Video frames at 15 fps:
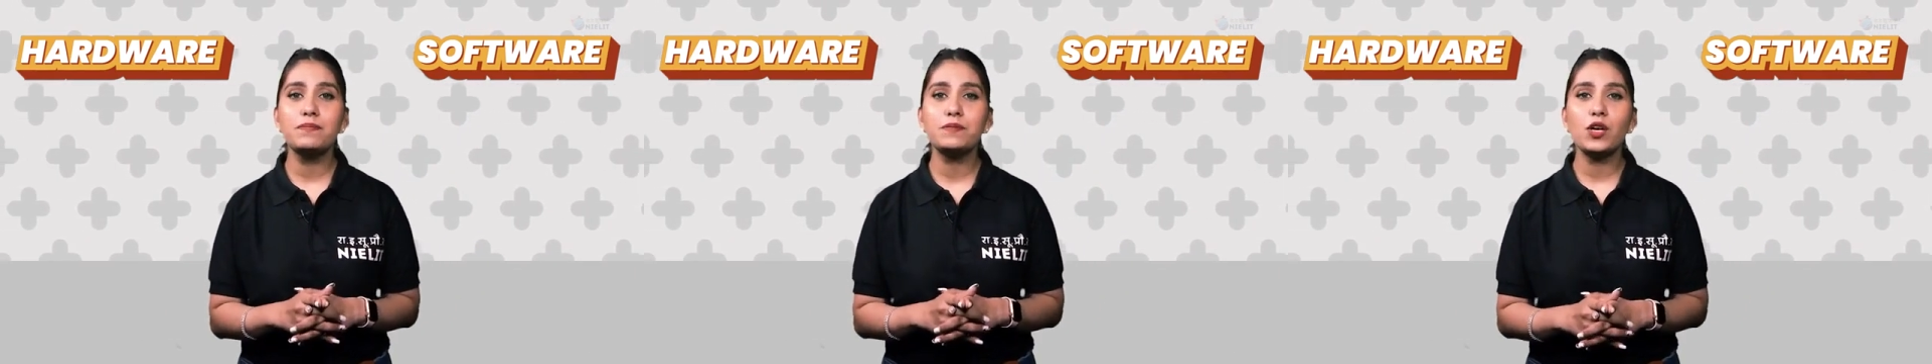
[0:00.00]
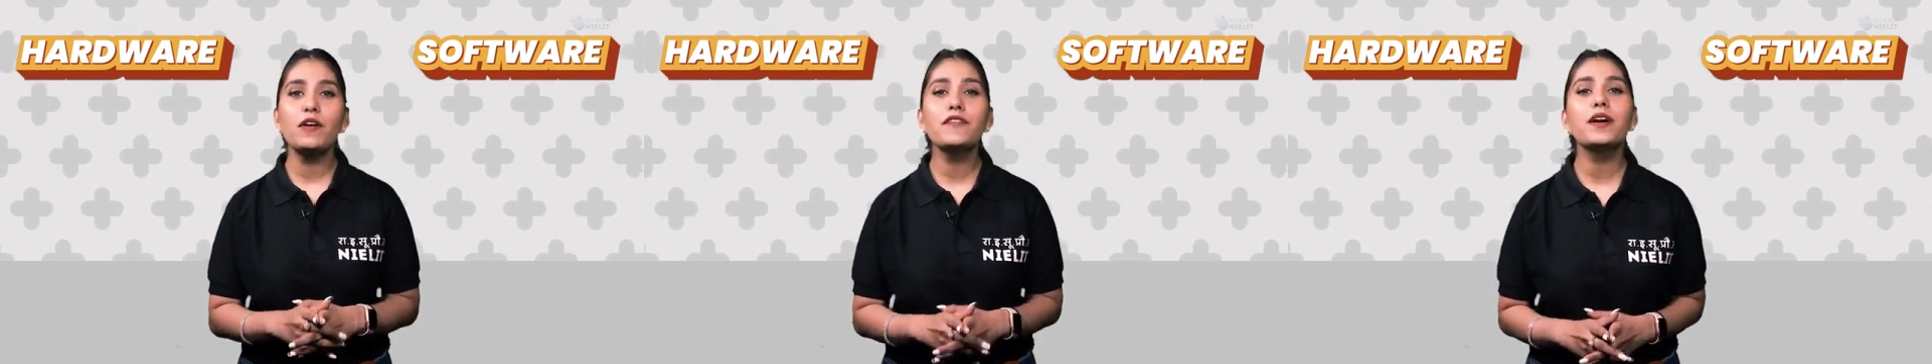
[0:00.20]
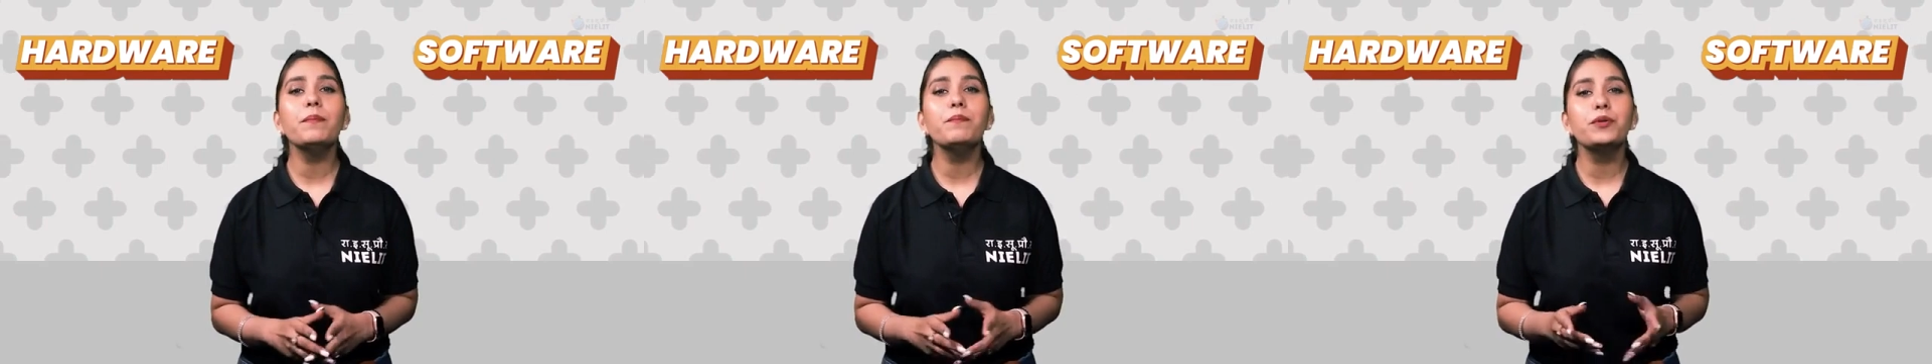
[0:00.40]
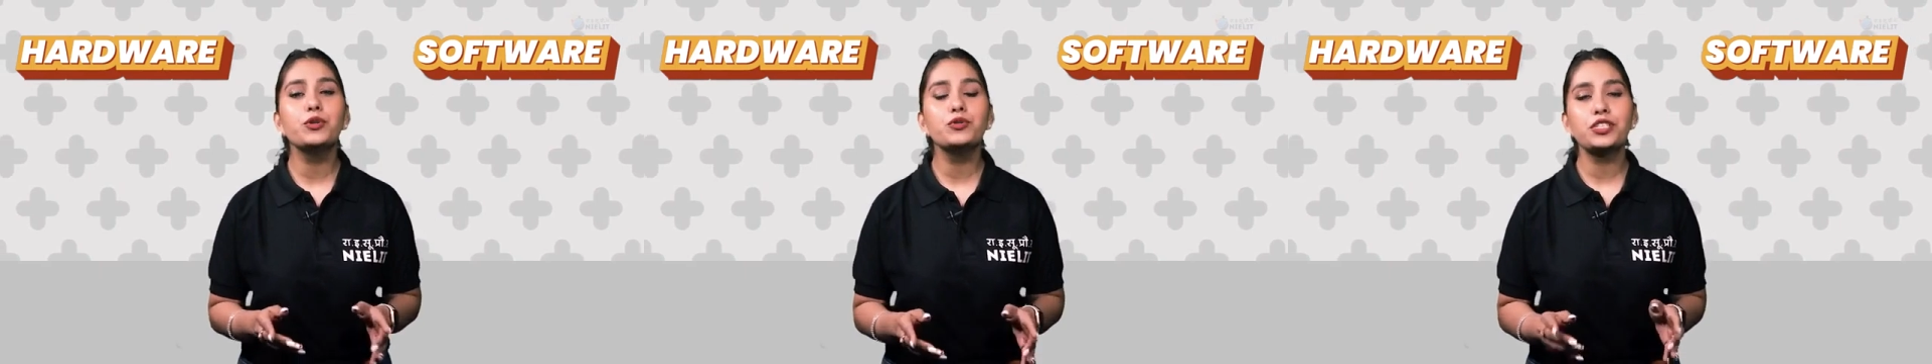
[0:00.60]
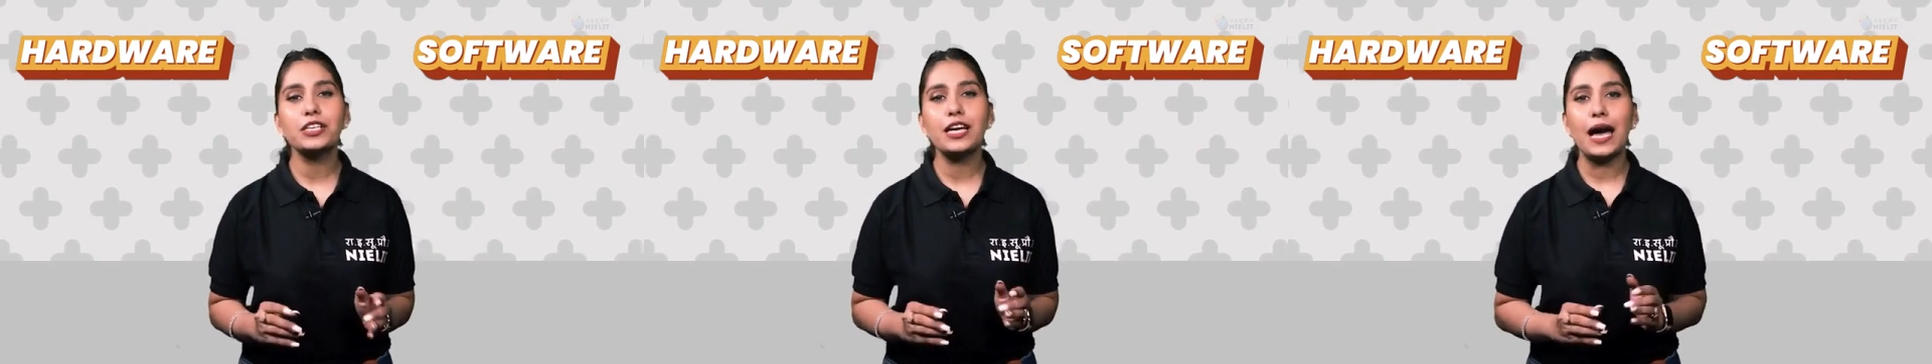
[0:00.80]
of
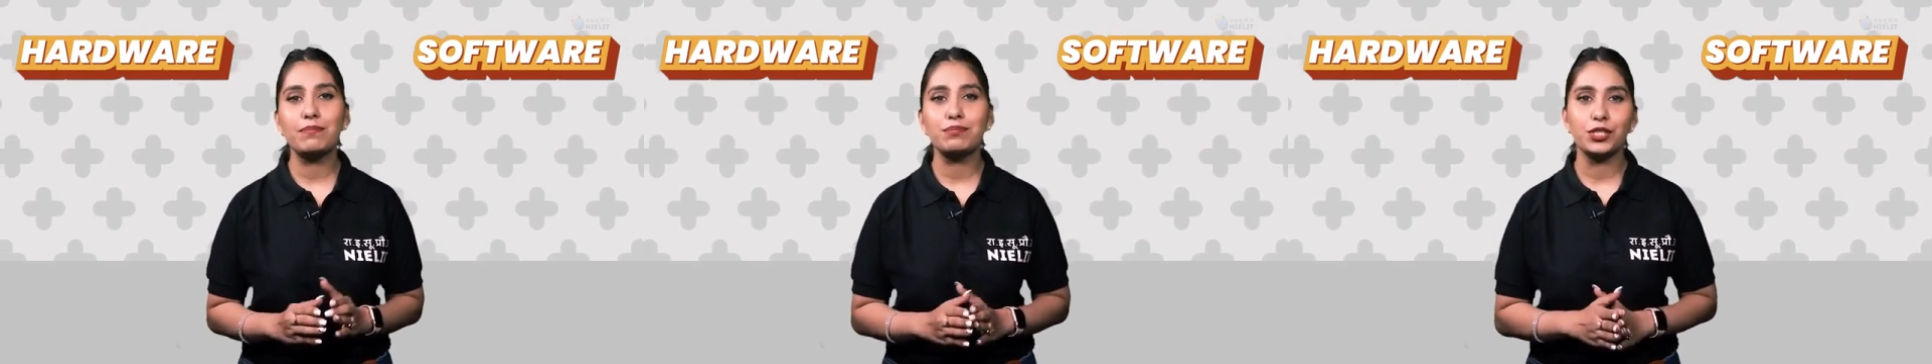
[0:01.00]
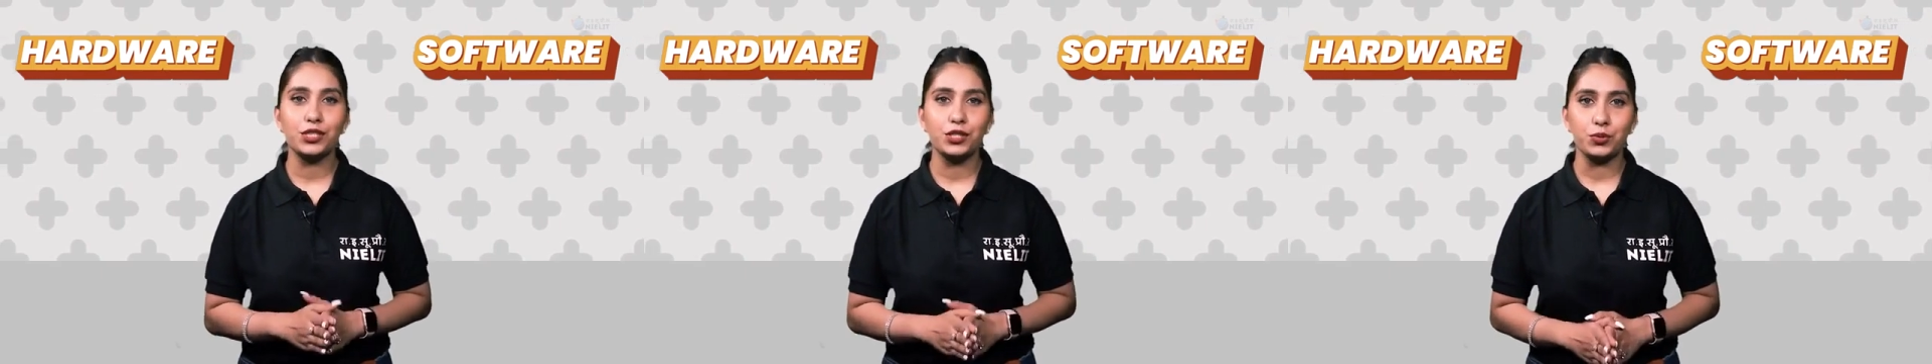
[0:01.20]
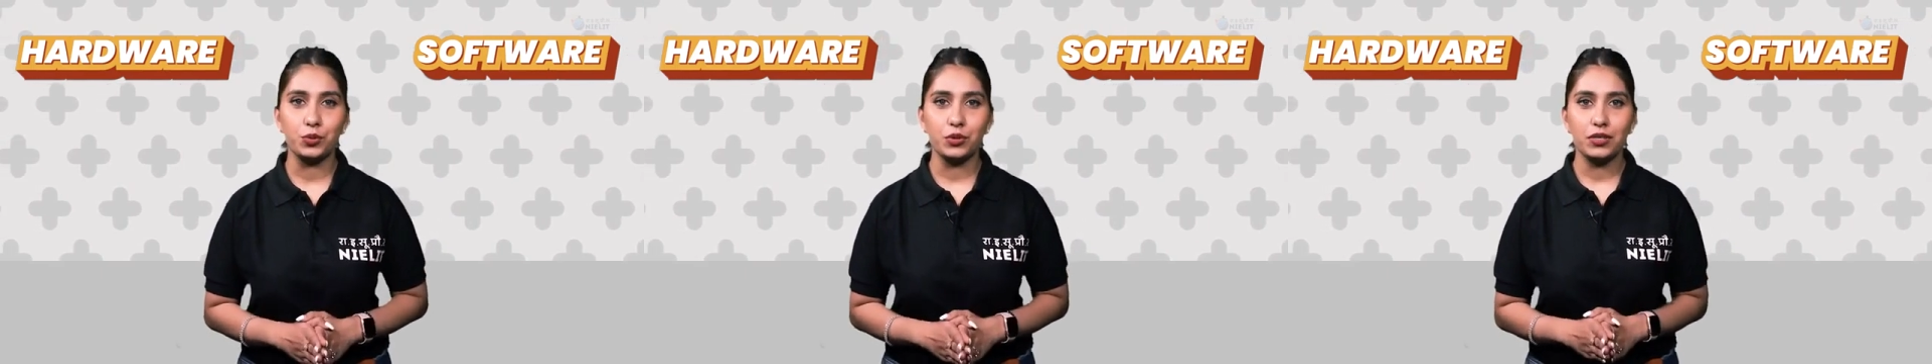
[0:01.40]
computer aptitude.